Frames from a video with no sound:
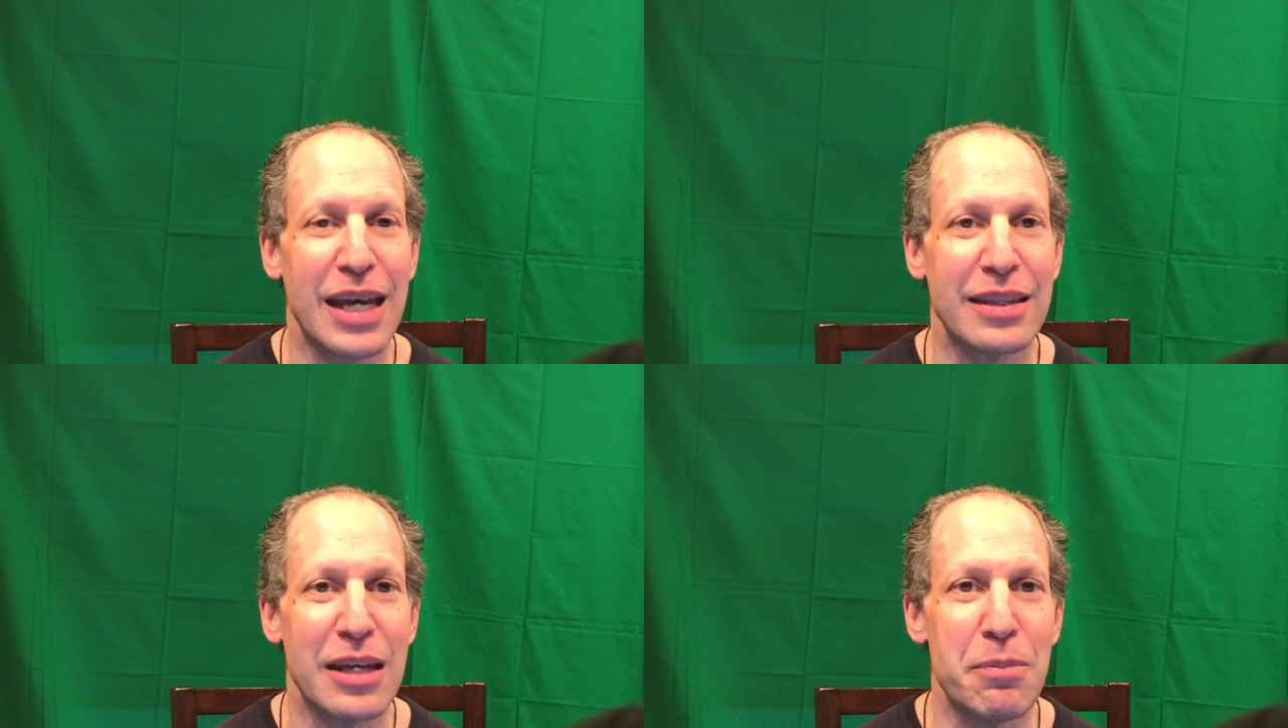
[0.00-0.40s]

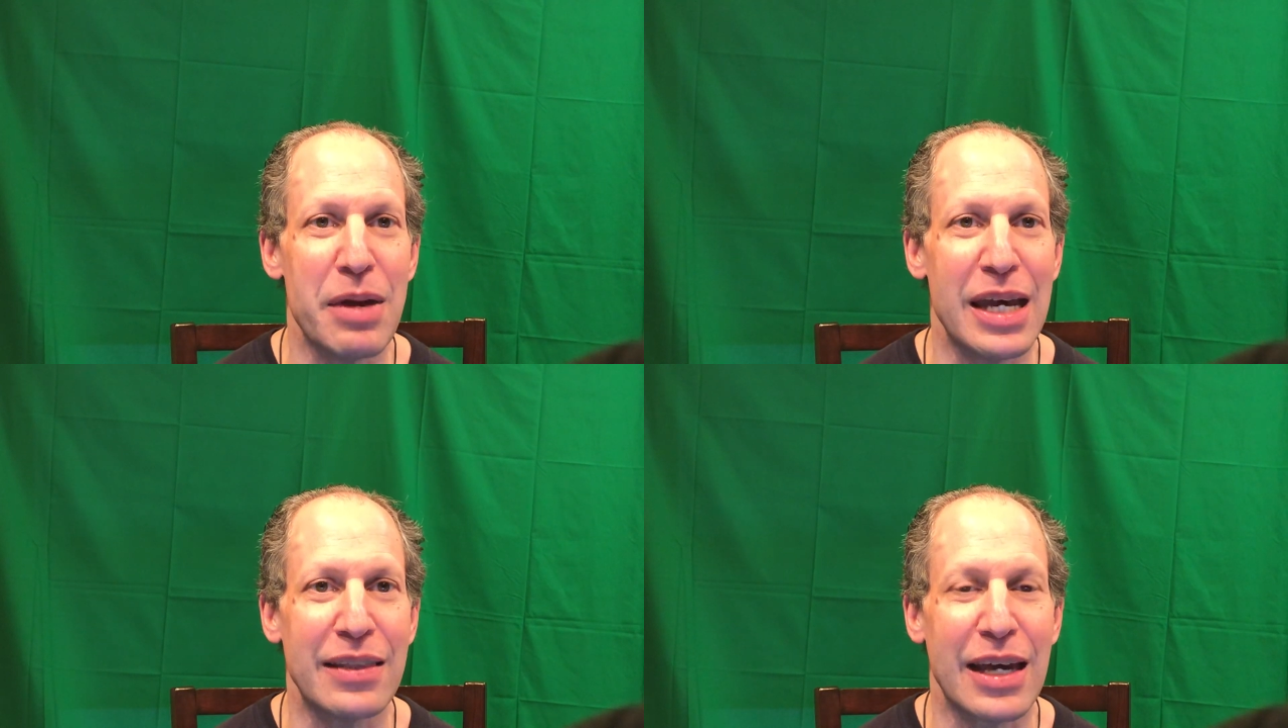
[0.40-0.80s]
that they
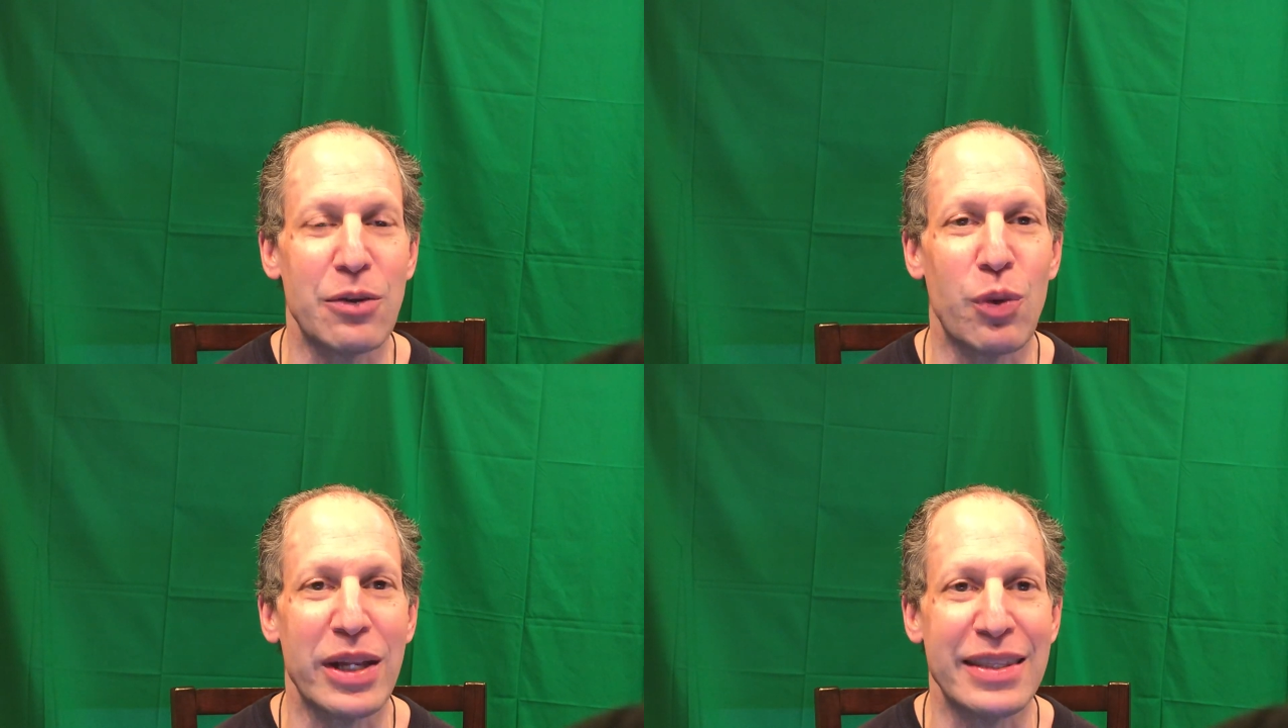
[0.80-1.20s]
made
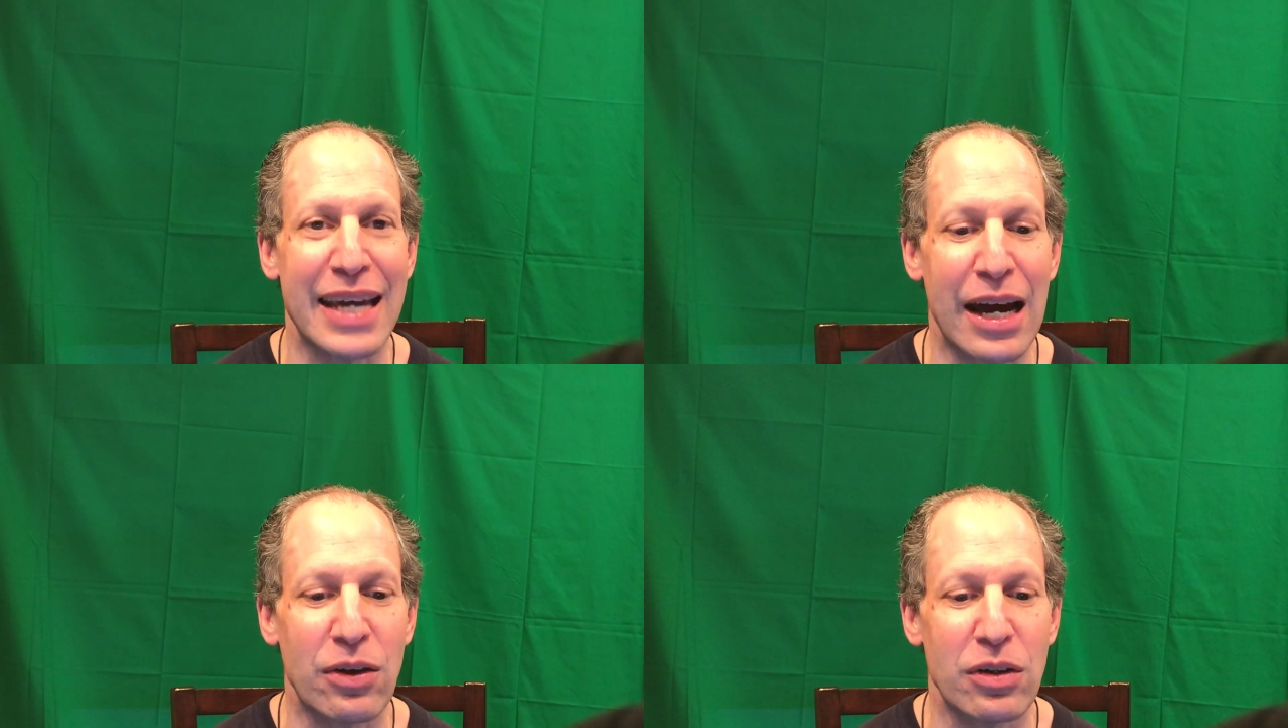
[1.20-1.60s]
that went
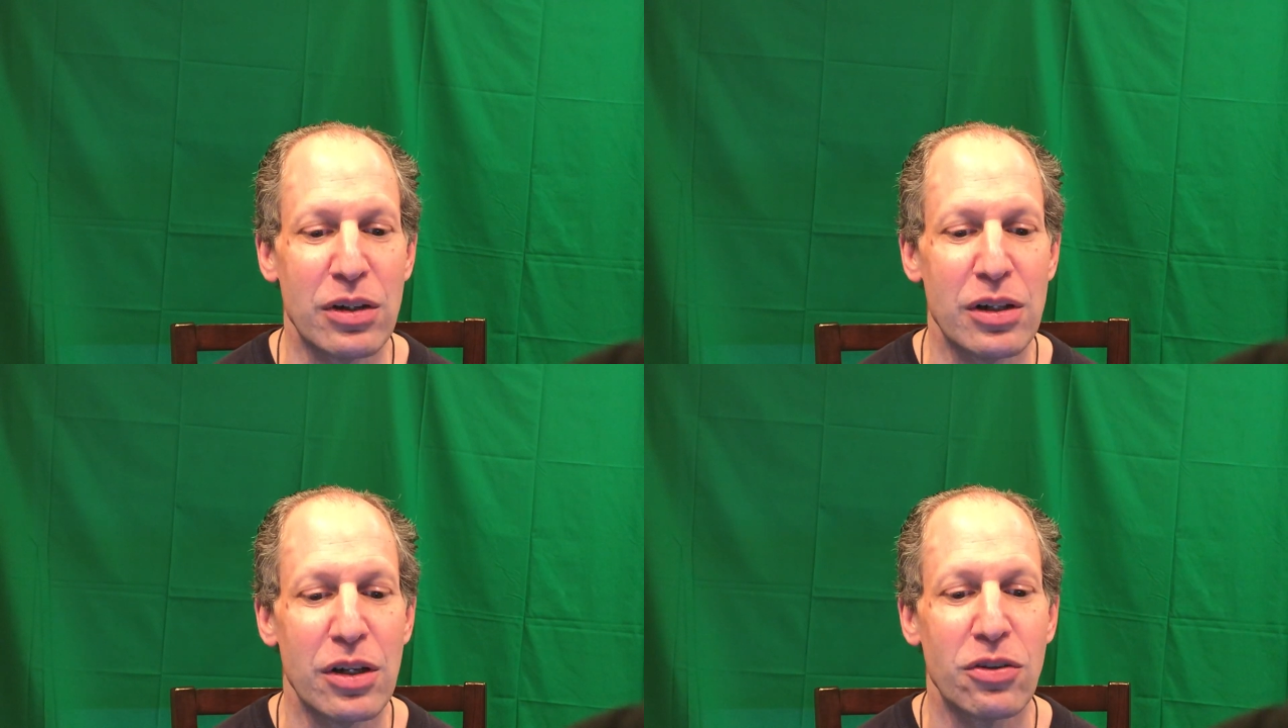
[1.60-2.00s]
down.
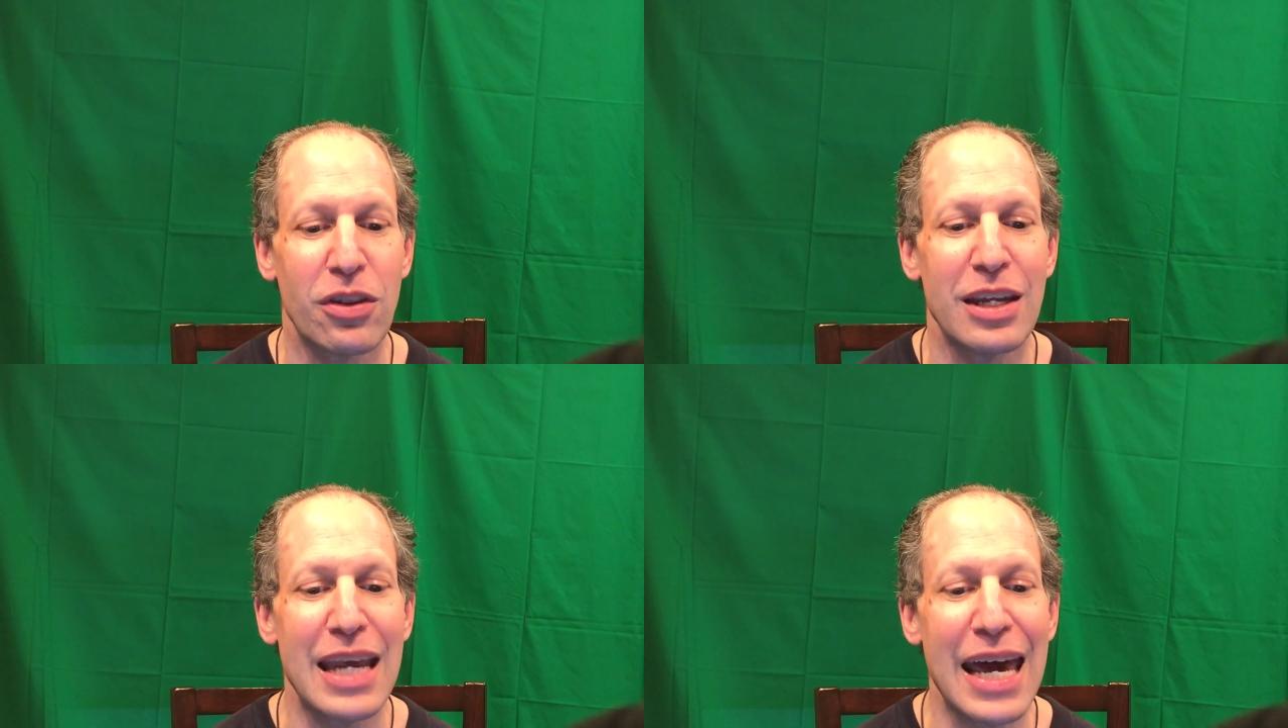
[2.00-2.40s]
So
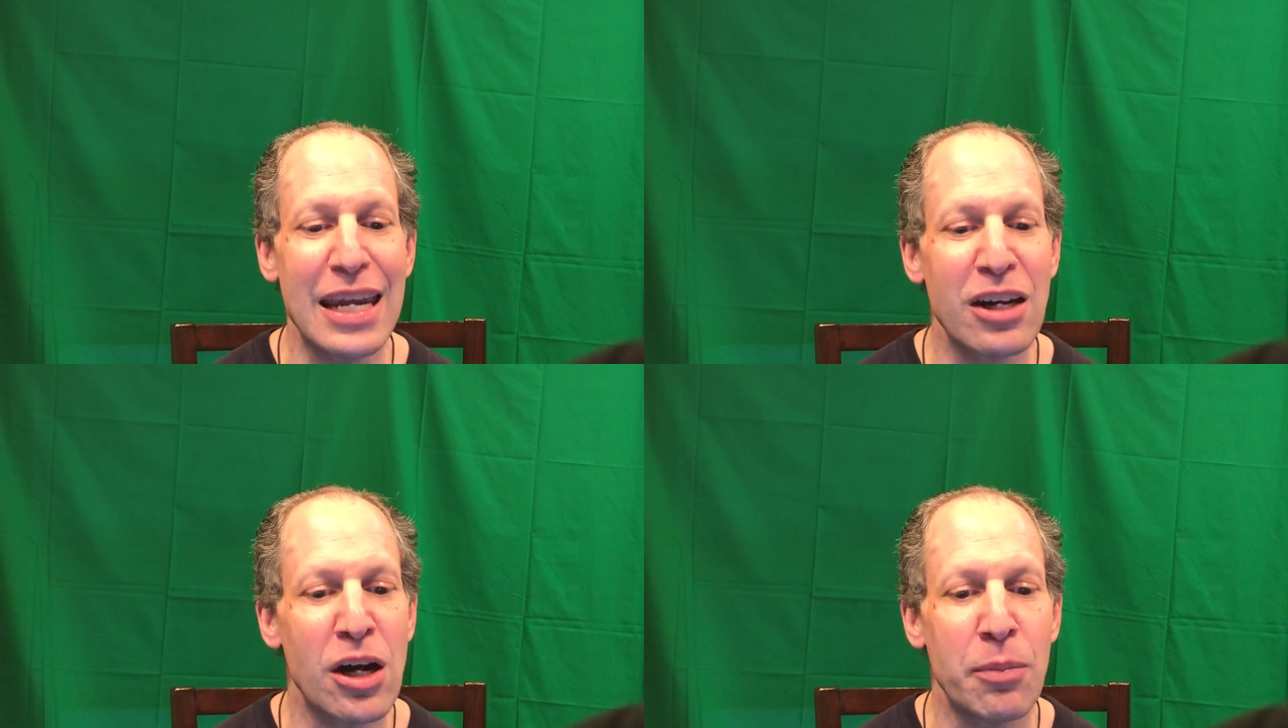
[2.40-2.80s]
the net
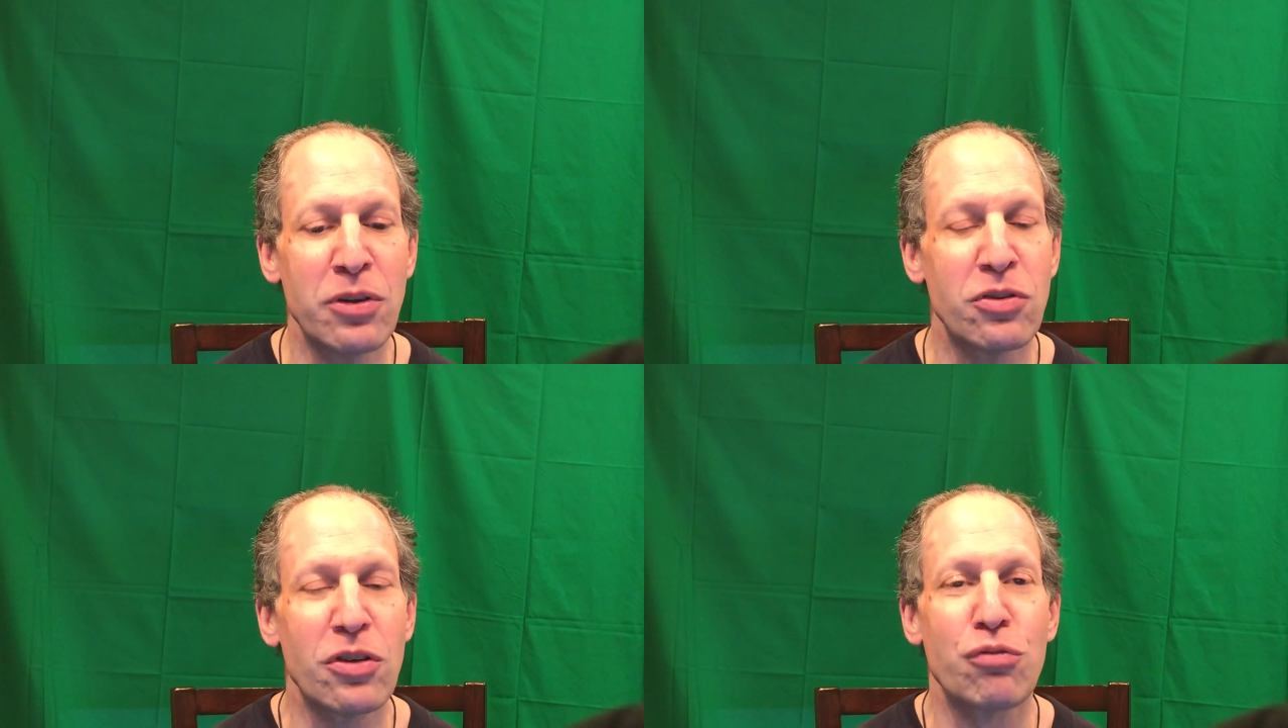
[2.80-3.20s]
income
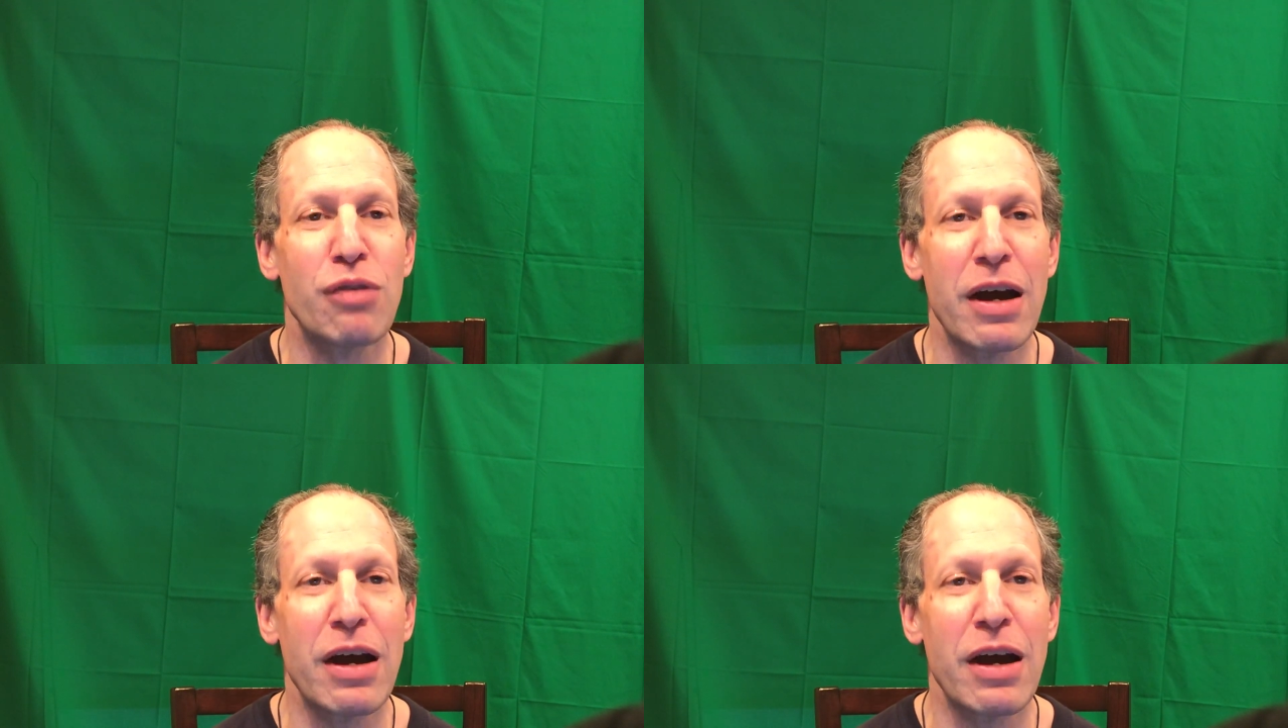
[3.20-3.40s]
is just